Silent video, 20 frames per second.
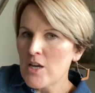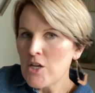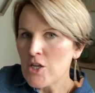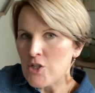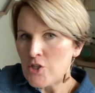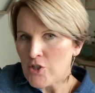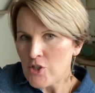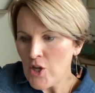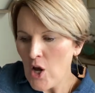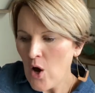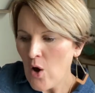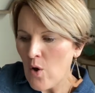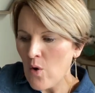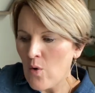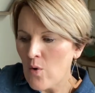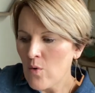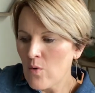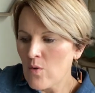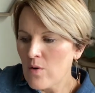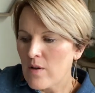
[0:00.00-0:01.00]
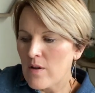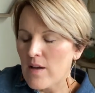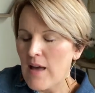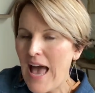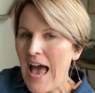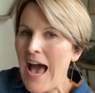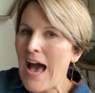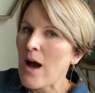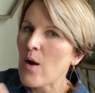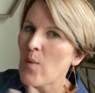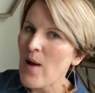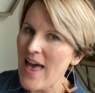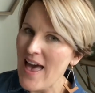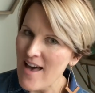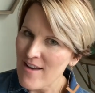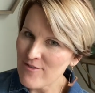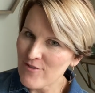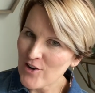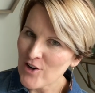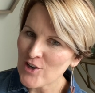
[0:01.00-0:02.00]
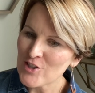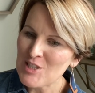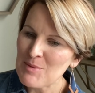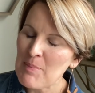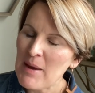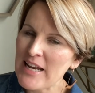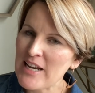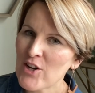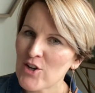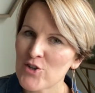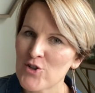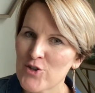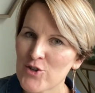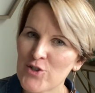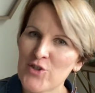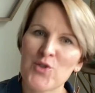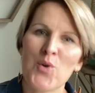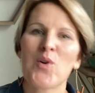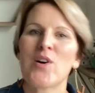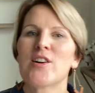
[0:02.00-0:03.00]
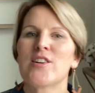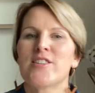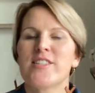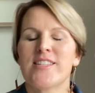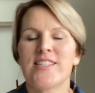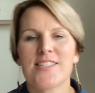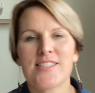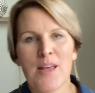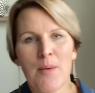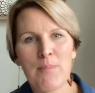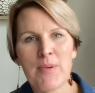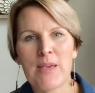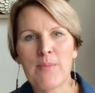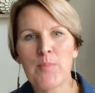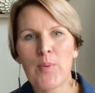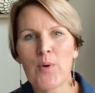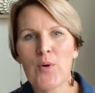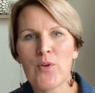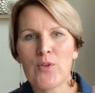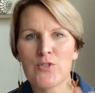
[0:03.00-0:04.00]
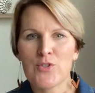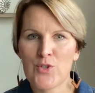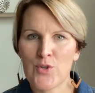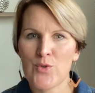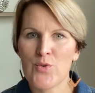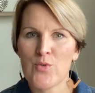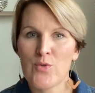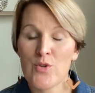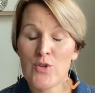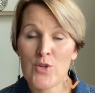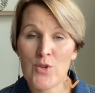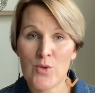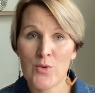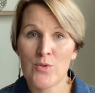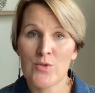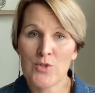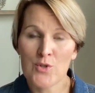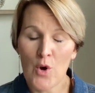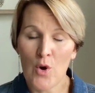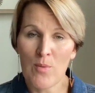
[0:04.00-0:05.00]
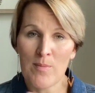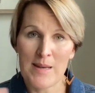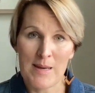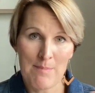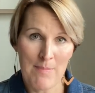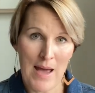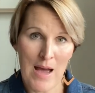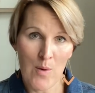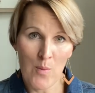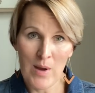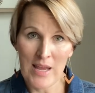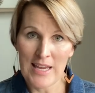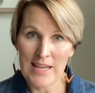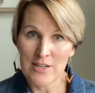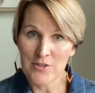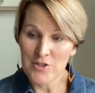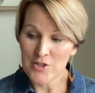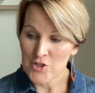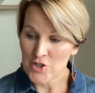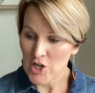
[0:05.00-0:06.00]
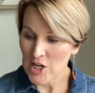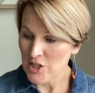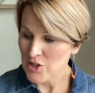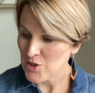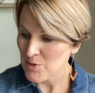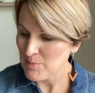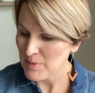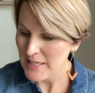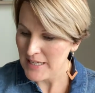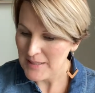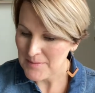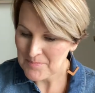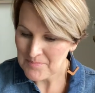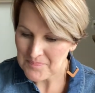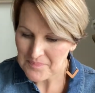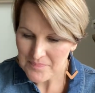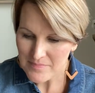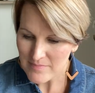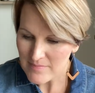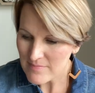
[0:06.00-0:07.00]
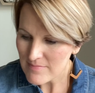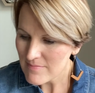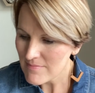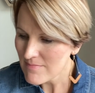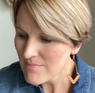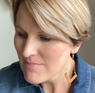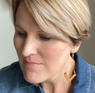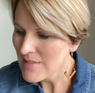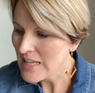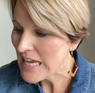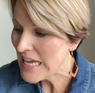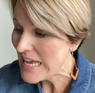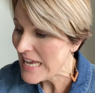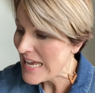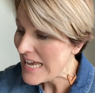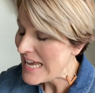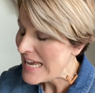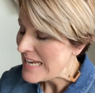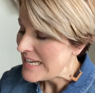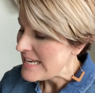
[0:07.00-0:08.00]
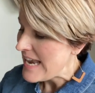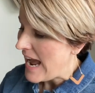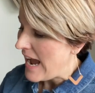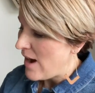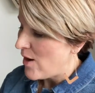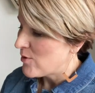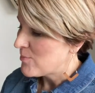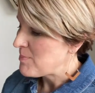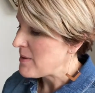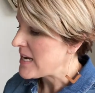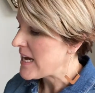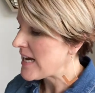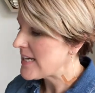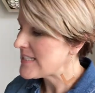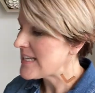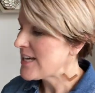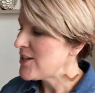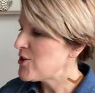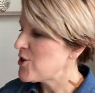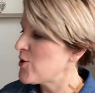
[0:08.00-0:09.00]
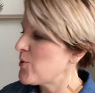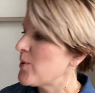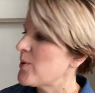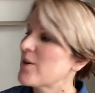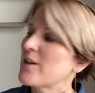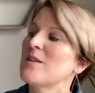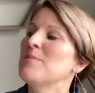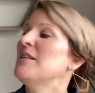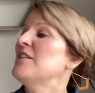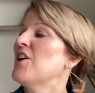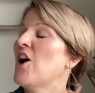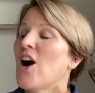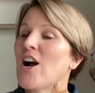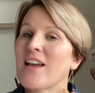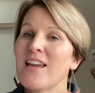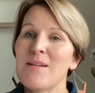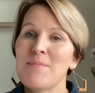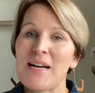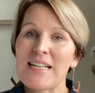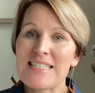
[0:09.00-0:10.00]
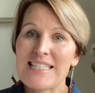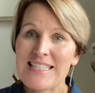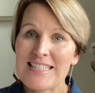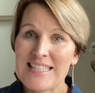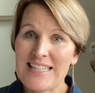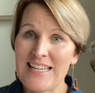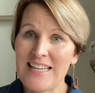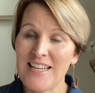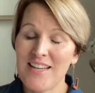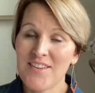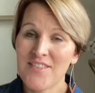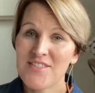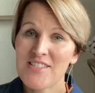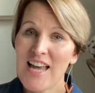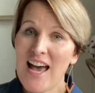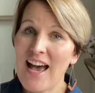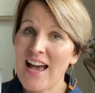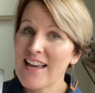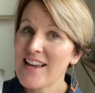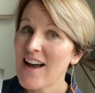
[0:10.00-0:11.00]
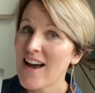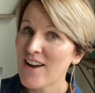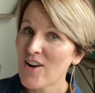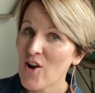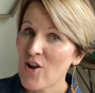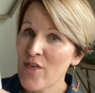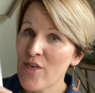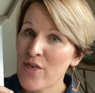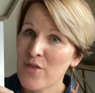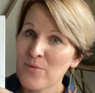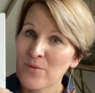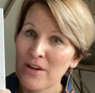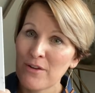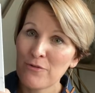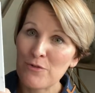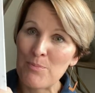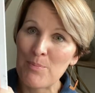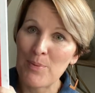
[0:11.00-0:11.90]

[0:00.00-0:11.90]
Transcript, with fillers: So however, depending on your source, some people do use dolman and Batwing interchangeably. Now, because I knew we were gonna be talking about sleeves, I got on Thrift